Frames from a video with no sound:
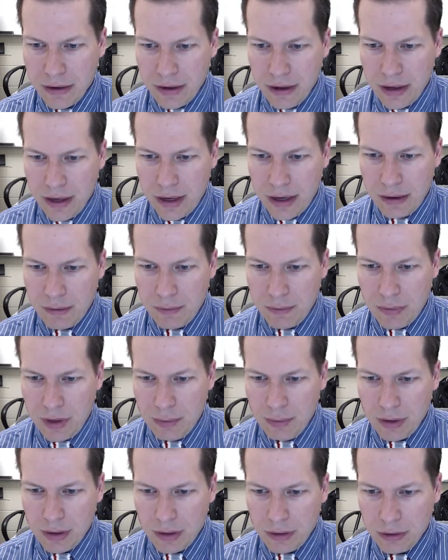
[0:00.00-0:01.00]
And
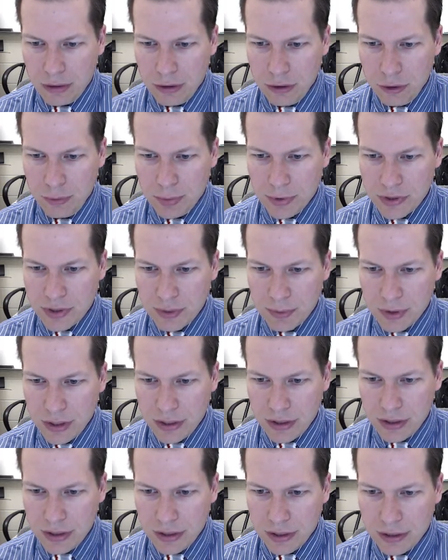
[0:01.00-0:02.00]
maybe it'll loop or something
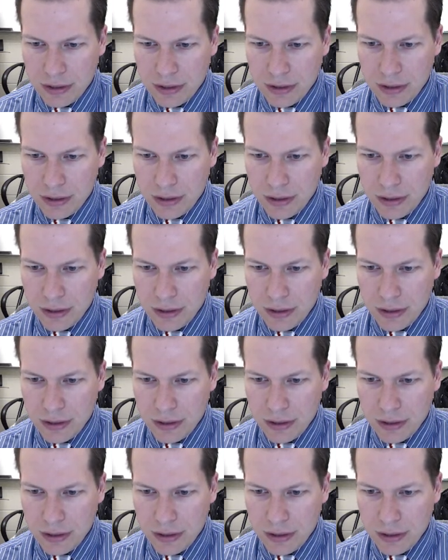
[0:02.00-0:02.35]
at the end.